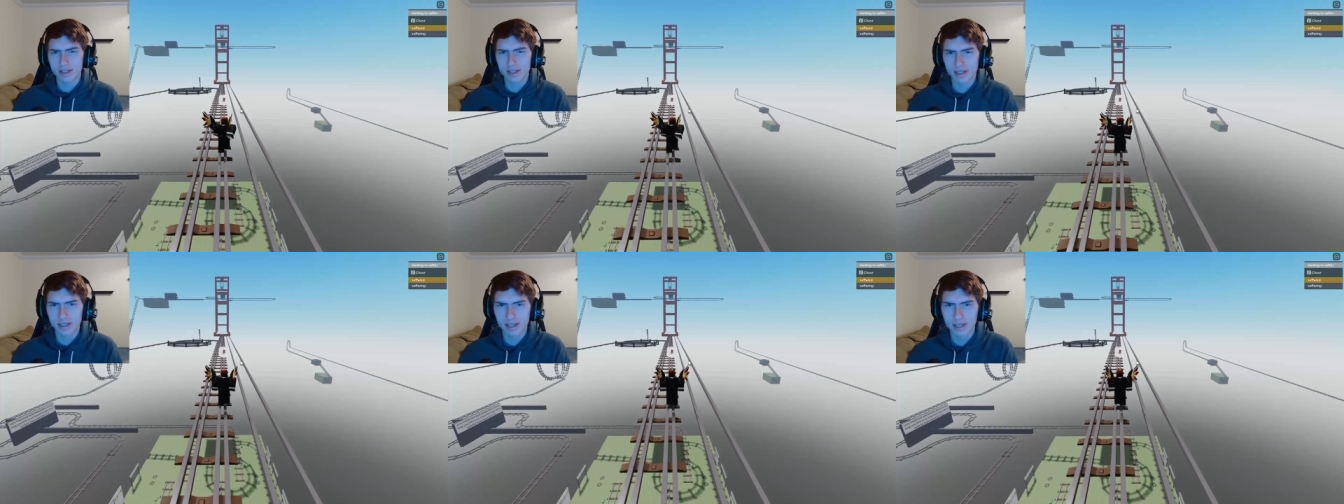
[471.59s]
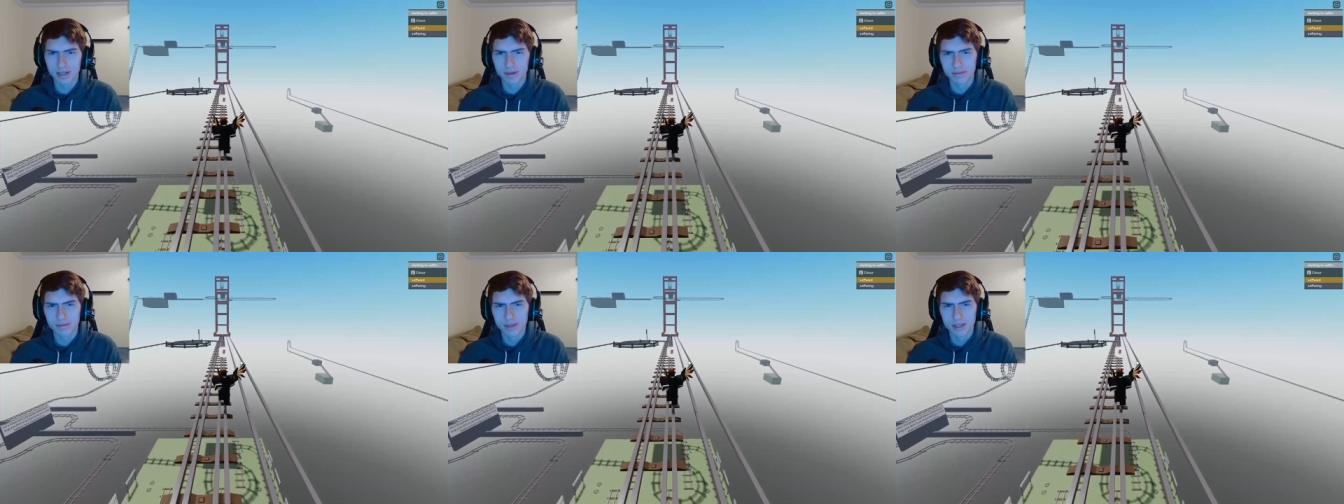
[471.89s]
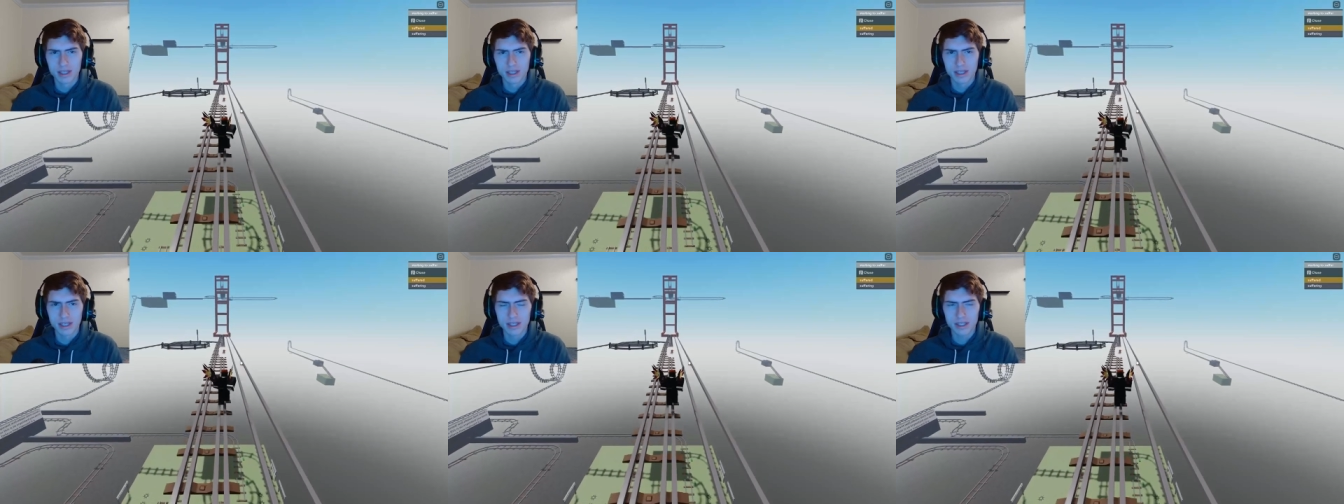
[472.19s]
Um,
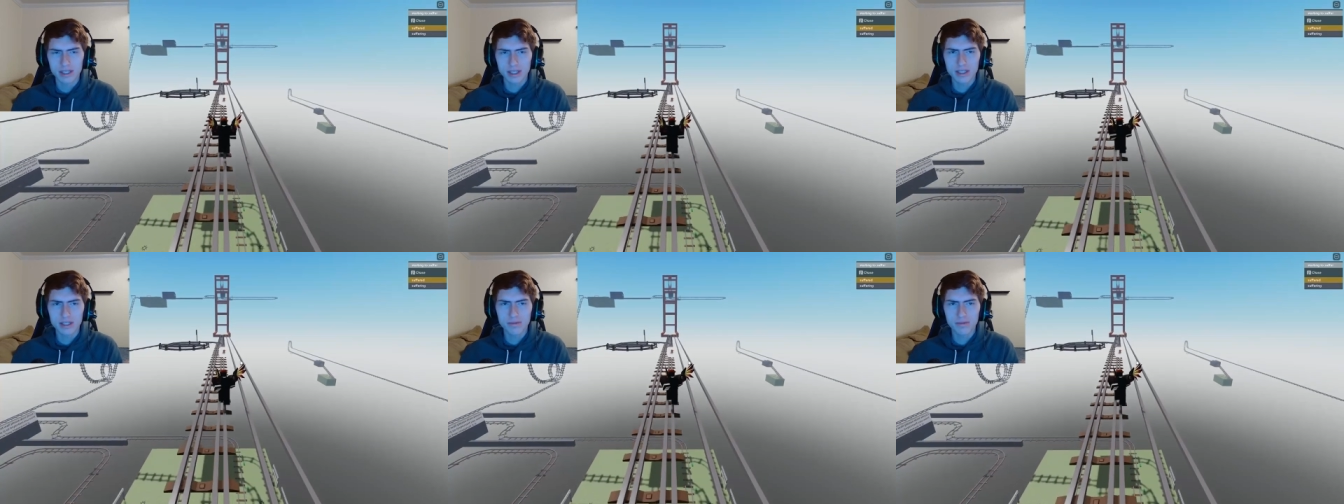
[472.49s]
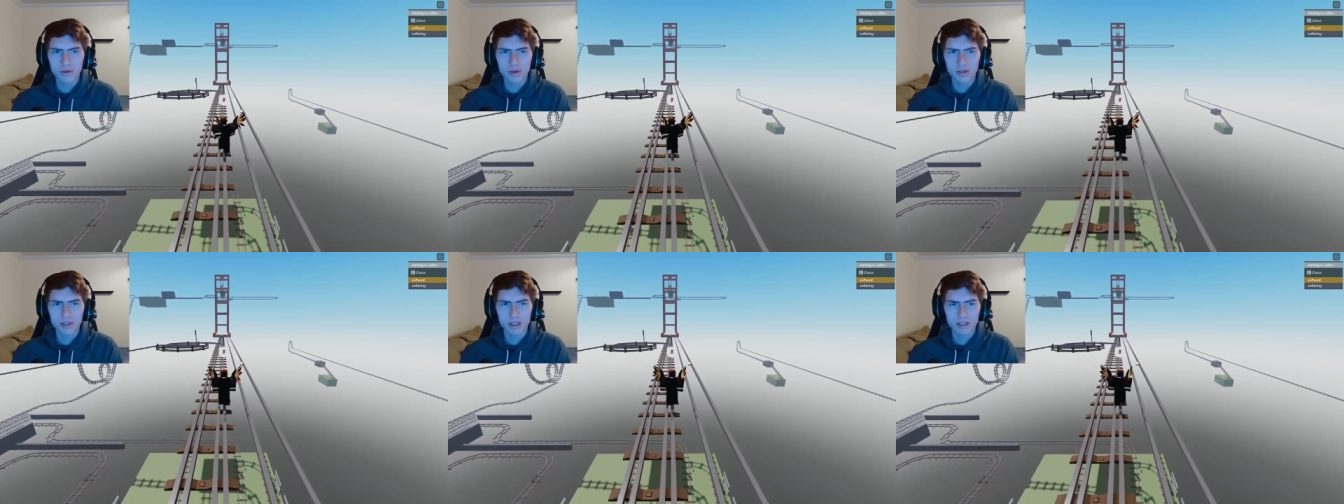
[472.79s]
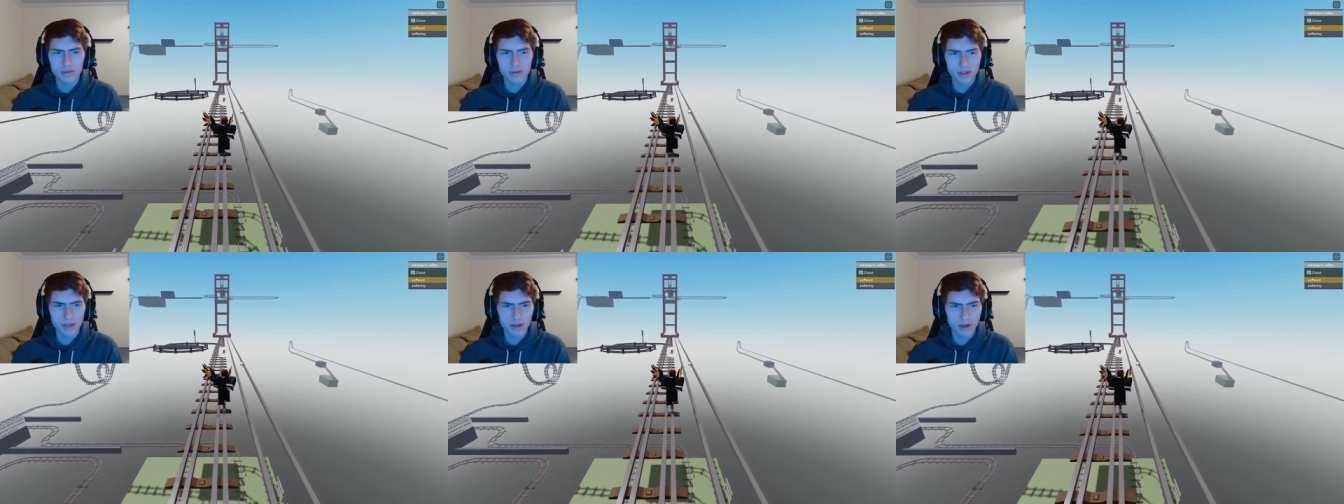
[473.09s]
is this
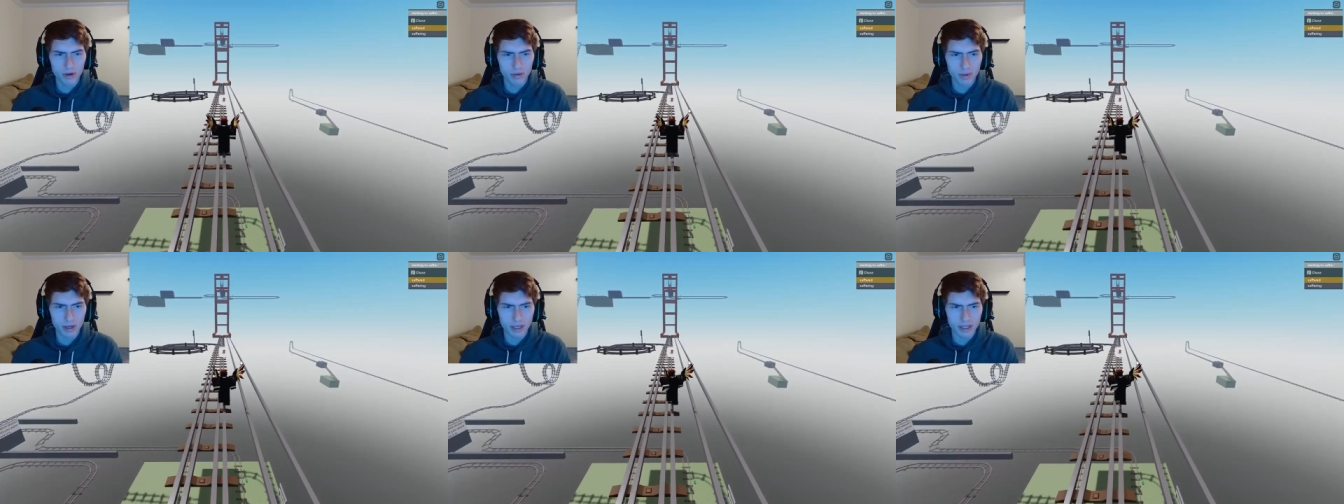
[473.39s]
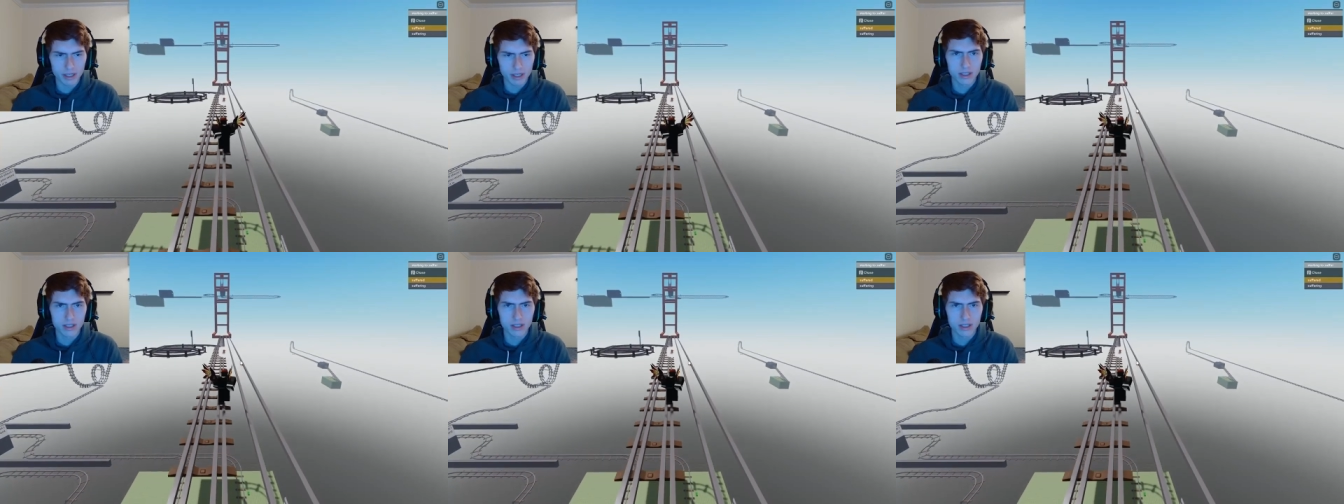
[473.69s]
supposed to be? Oh my